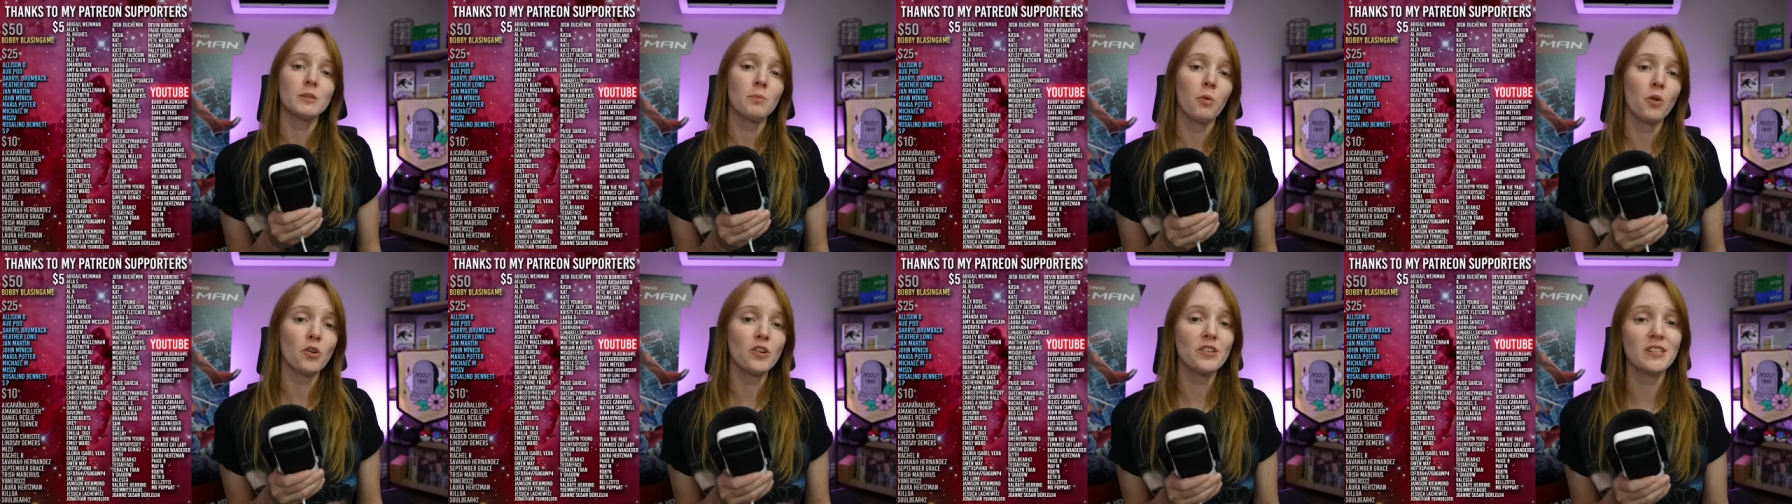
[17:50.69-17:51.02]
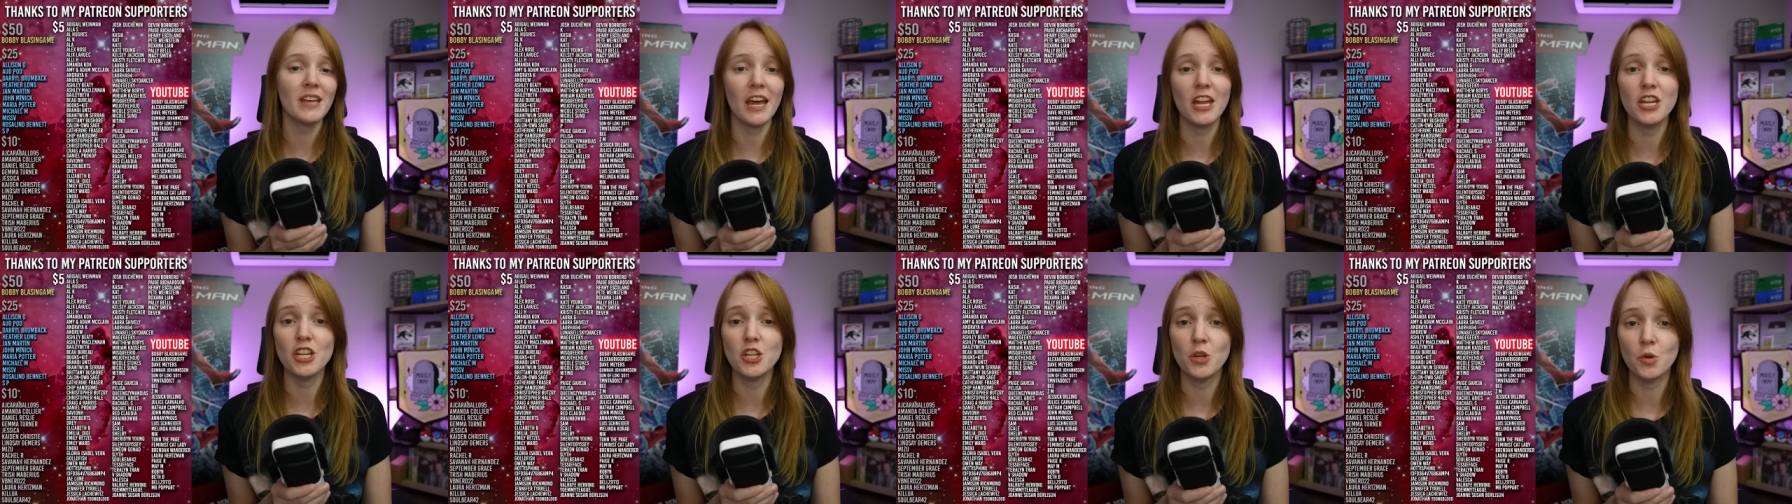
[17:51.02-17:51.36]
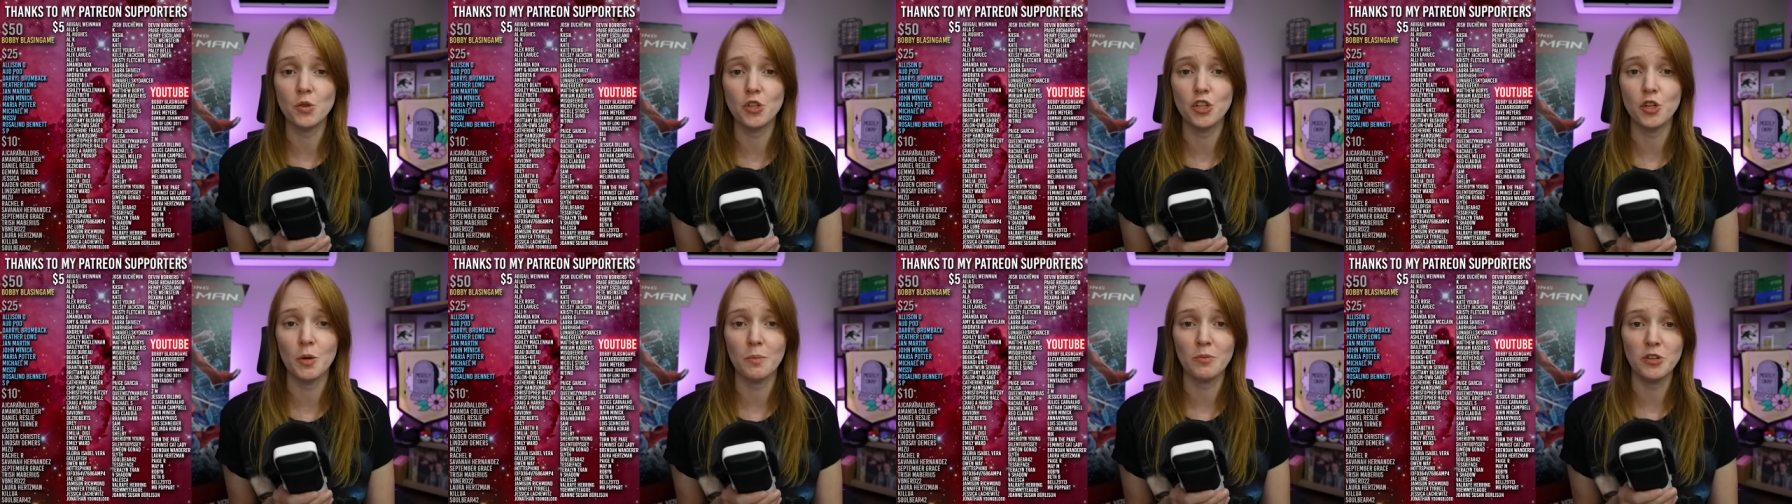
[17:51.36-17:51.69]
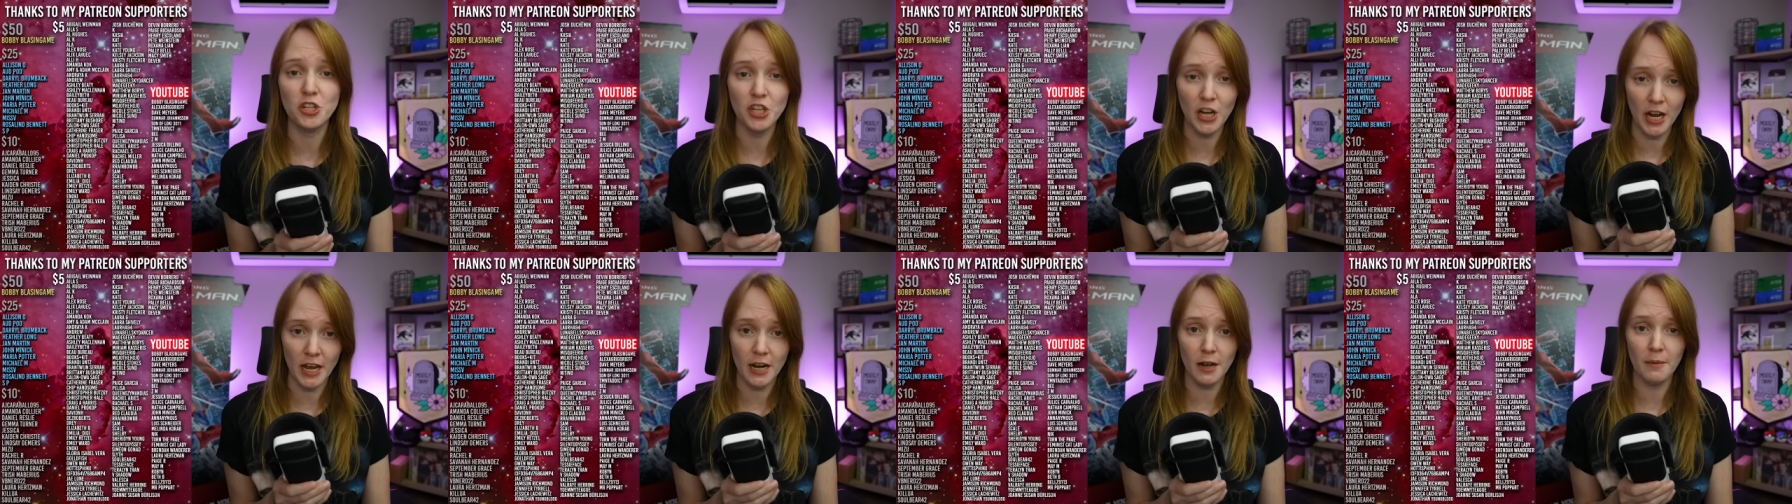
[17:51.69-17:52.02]
supporters and YouTube
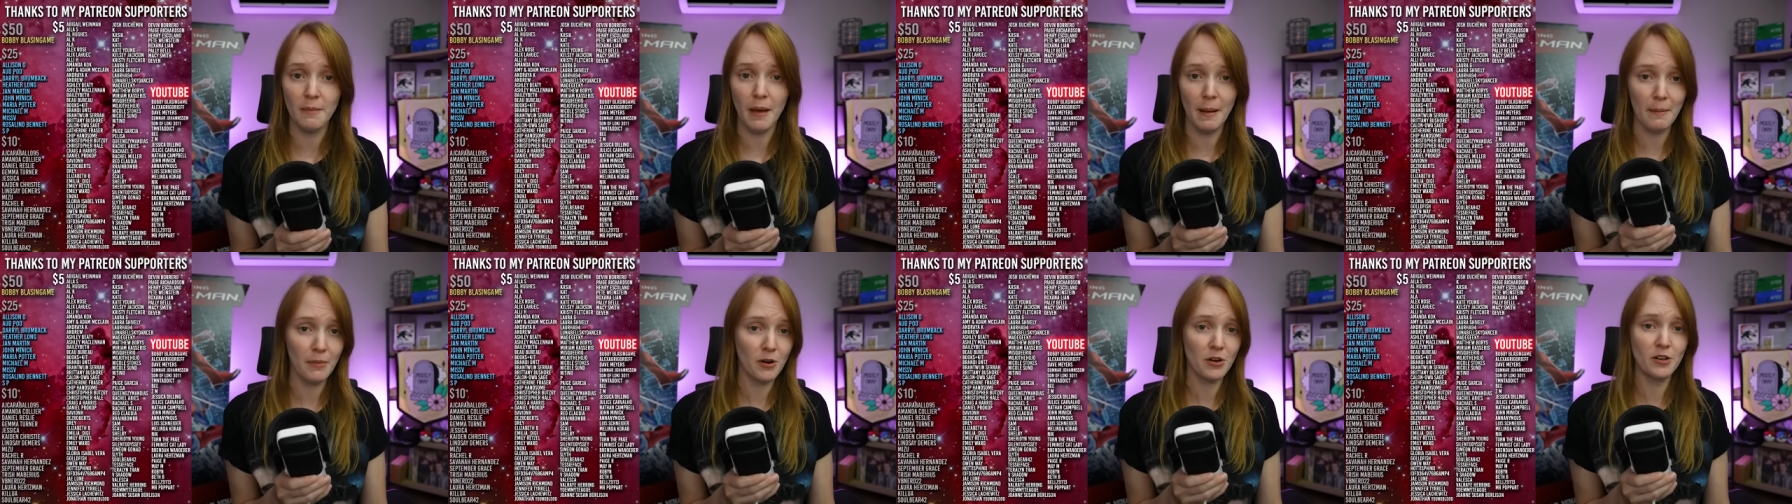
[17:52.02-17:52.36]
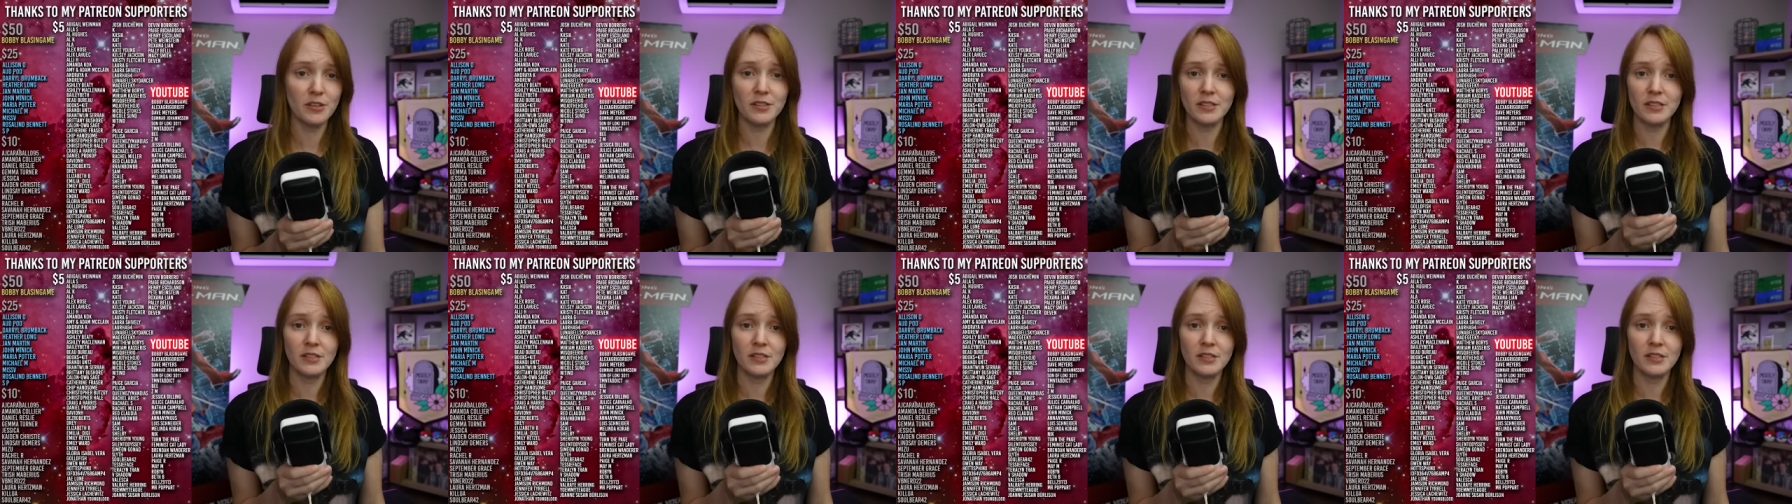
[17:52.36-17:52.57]
channel members.